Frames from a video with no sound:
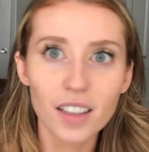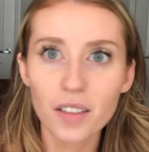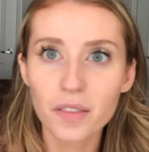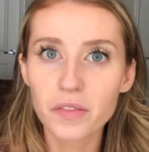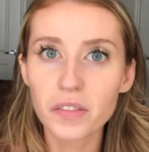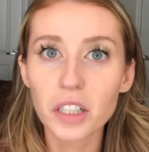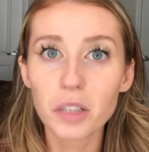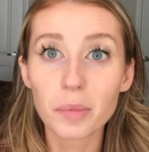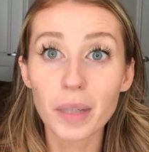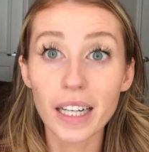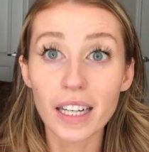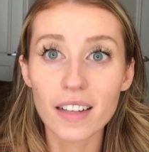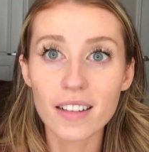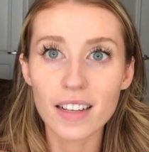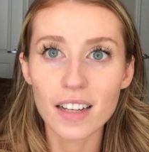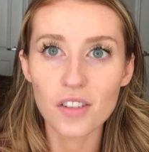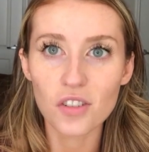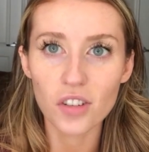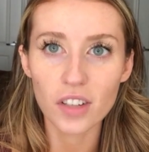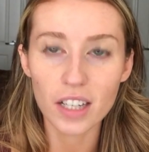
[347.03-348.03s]
filming
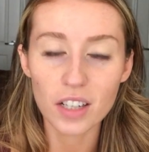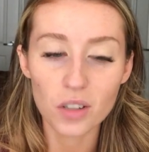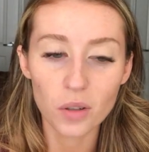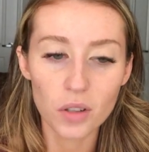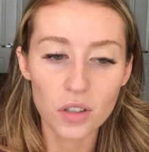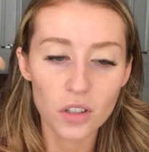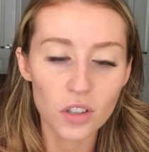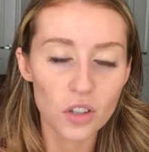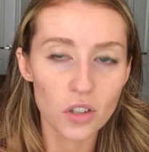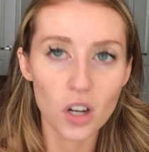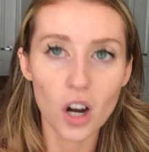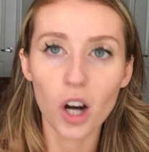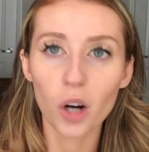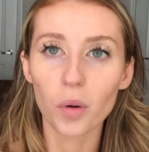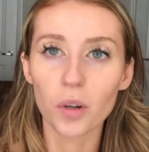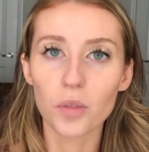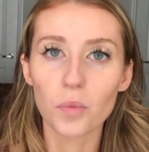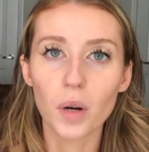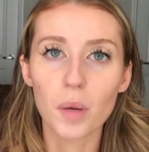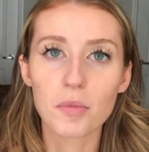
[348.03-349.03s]
essentially. So it's just
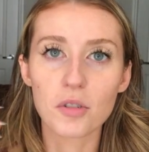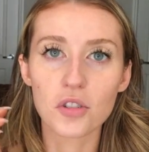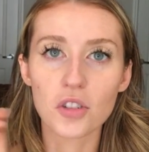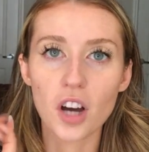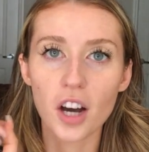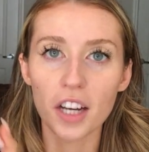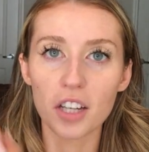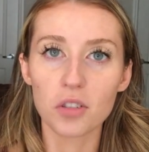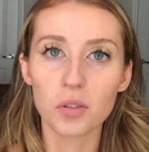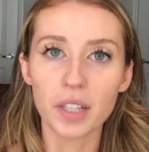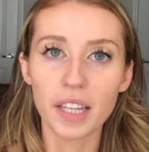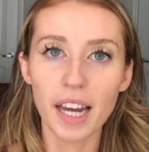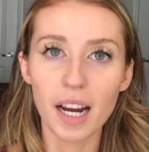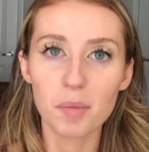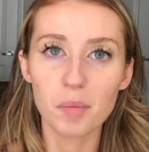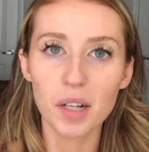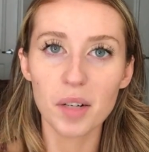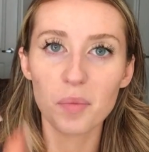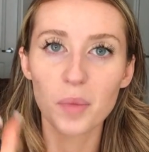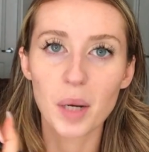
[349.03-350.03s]
awkward when I'm just talking to a
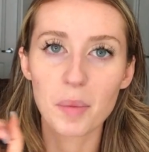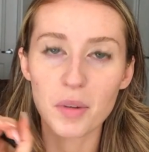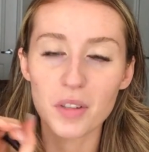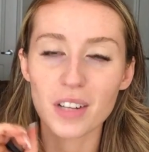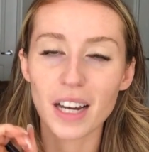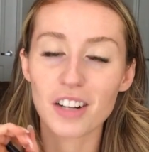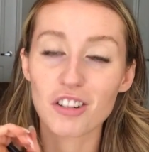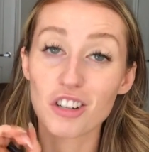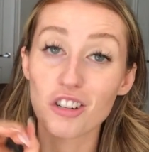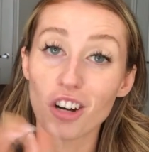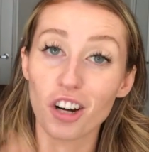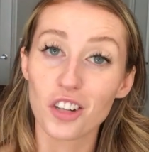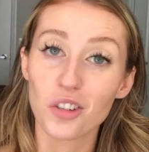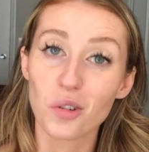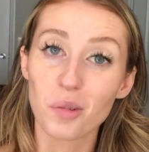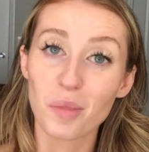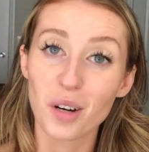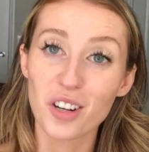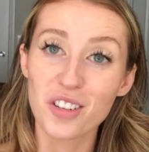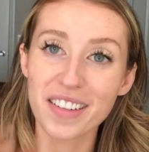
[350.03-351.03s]
camera, when I'm used to actually talking
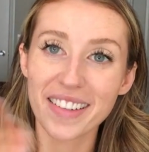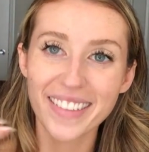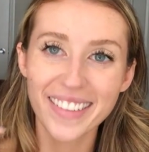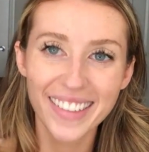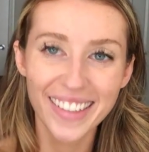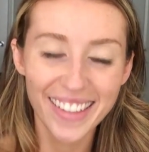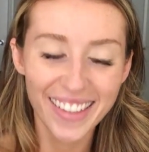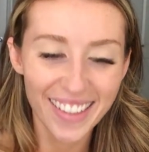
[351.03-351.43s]
to a person.